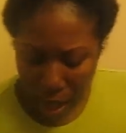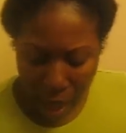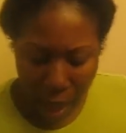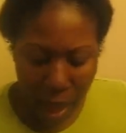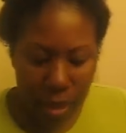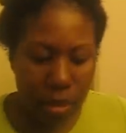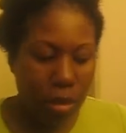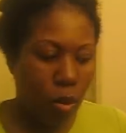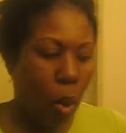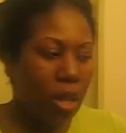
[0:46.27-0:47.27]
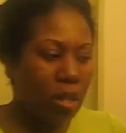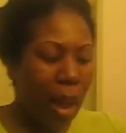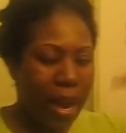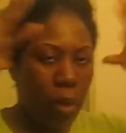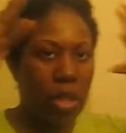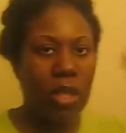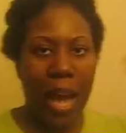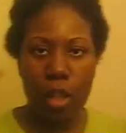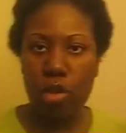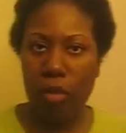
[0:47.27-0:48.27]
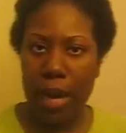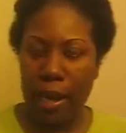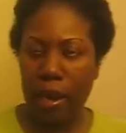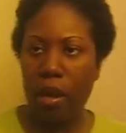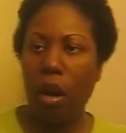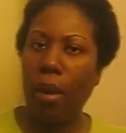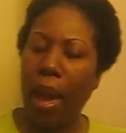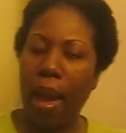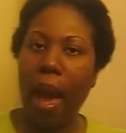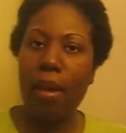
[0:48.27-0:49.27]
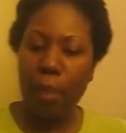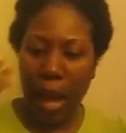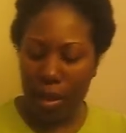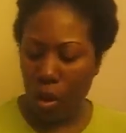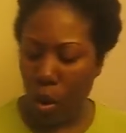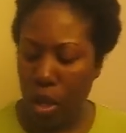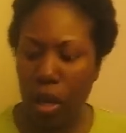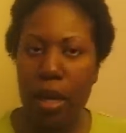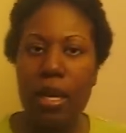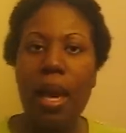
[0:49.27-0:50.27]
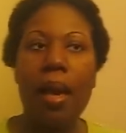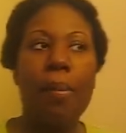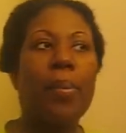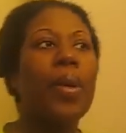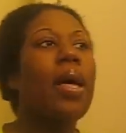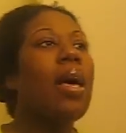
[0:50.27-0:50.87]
And once my hair was saturated, okay, I applied the onion honey hemp,